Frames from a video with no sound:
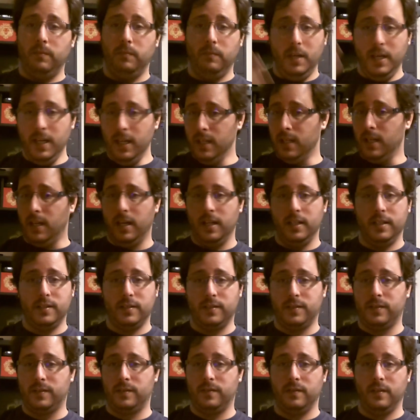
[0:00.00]
man, I
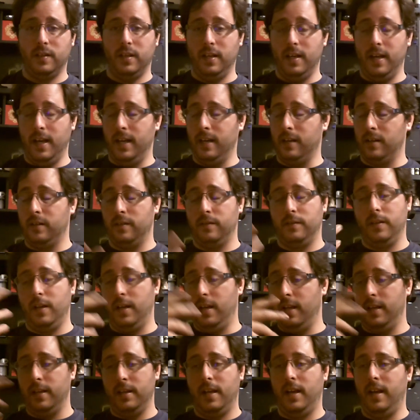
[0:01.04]
just
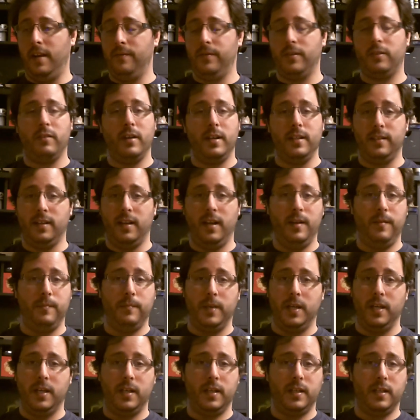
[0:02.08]
have a great time,
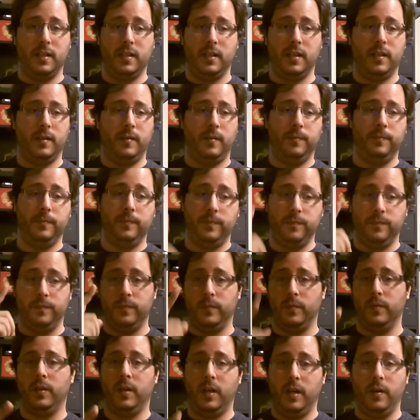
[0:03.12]
man.
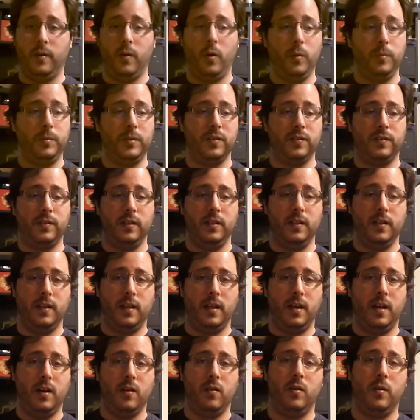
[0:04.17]
I hope to see you
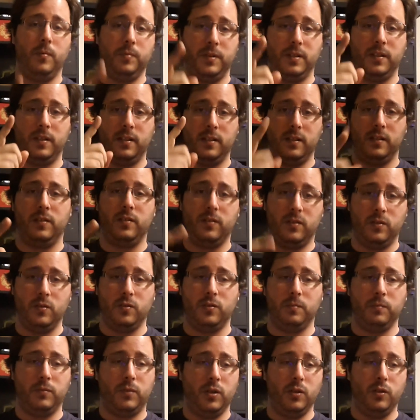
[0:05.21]
there. Hope to do
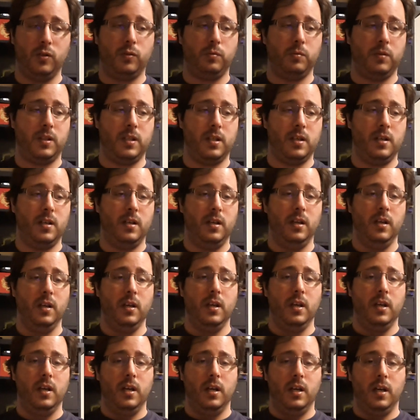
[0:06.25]
some toots with you.
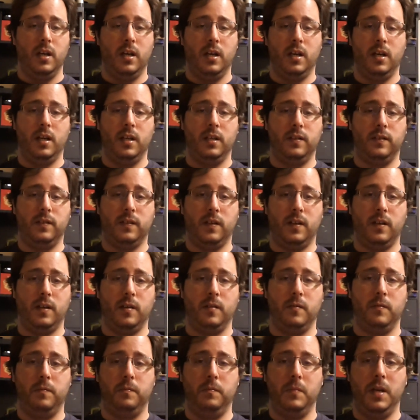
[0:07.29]
And
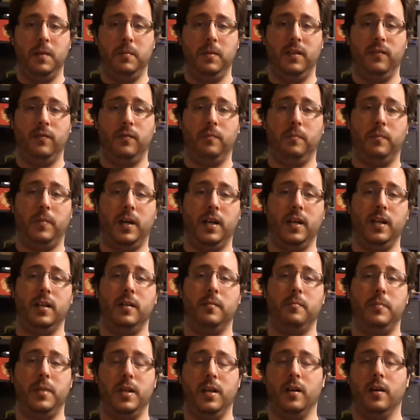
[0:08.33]
maybe even buy you
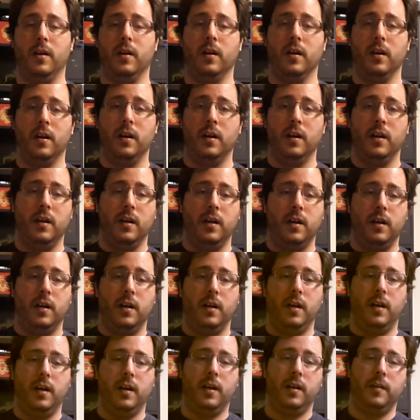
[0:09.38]
a beer.
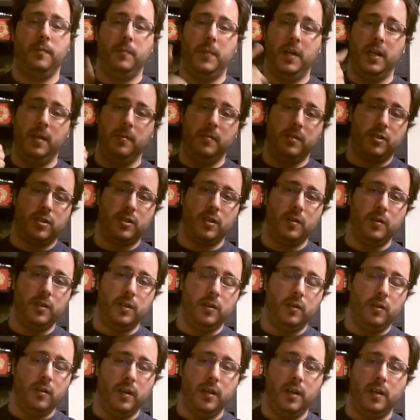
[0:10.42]
My name is Joe
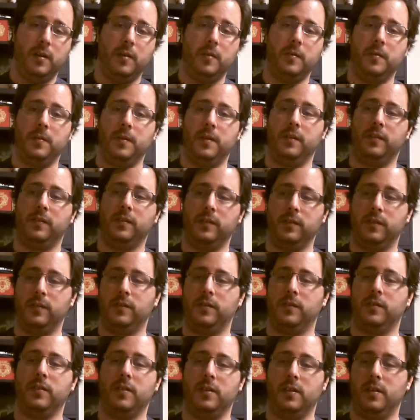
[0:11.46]
DiOrio. This
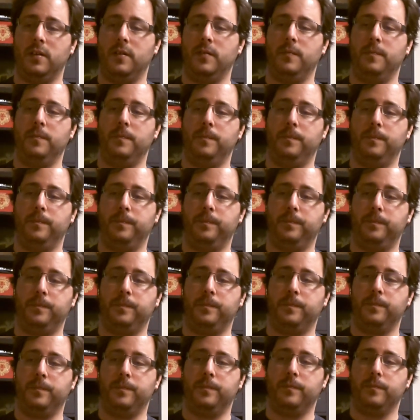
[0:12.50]
has
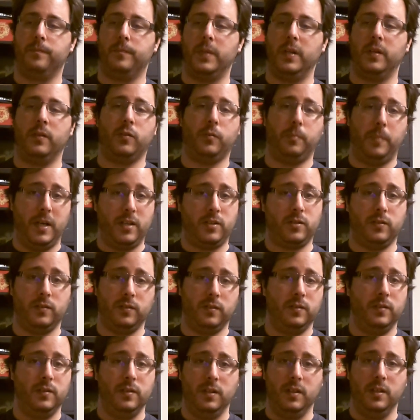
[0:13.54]
been a
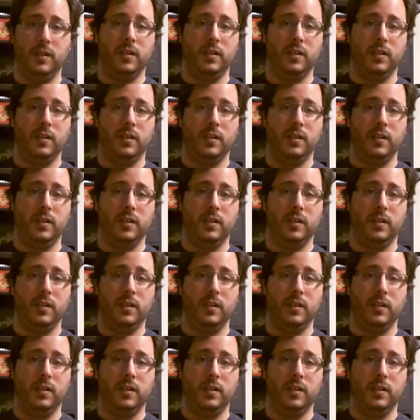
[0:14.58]
special